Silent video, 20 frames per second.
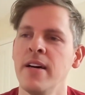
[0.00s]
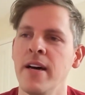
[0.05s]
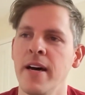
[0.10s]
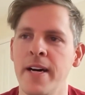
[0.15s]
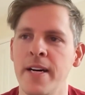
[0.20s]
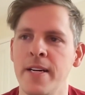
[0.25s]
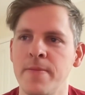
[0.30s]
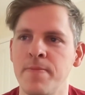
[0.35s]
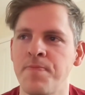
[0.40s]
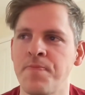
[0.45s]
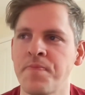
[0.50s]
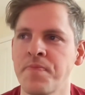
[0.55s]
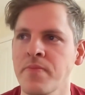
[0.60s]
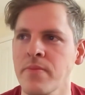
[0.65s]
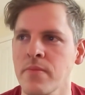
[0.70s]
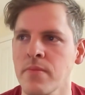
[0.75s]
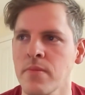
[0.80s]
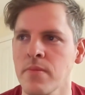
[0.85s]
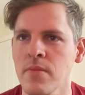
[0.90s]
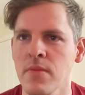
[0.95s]
And
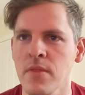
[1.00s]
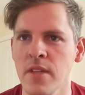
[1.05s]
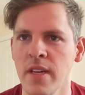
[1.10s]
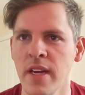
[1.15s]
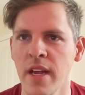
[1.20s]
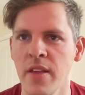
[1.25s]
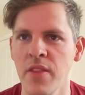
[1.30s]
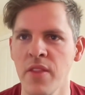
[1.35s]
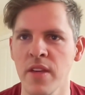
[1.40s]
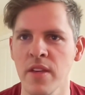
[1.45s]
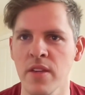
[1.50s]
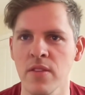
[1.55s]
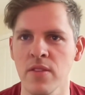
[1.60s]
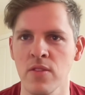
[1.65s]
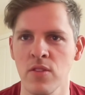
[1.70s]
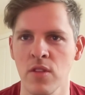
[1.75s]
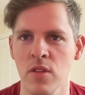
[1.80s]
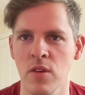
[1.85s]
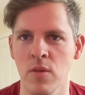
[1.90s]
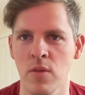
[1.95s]
I think,
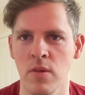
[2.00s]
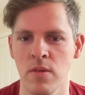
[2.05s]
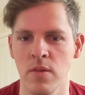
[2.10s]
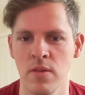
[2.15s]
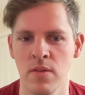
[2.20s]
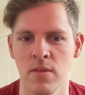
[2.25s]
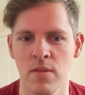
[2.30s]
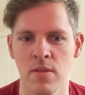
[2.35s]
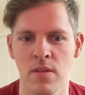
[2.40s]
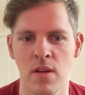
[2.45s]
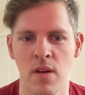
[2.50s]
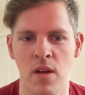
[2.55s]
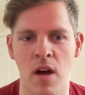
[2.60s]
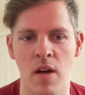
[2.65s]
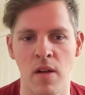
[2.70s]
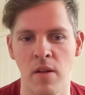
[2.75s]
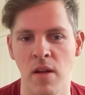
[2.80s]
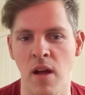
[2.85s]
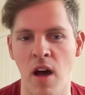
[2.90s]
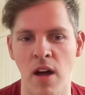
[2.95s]
so
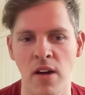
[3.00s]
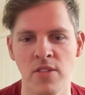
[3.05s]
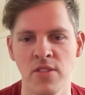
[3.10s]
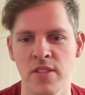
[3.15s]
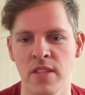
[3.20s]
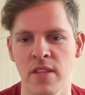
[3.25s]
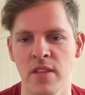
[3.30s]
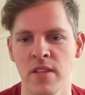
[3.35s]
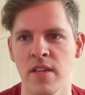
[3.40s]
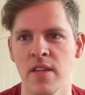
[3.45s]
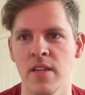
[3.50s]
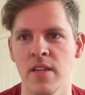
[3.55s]
honestly,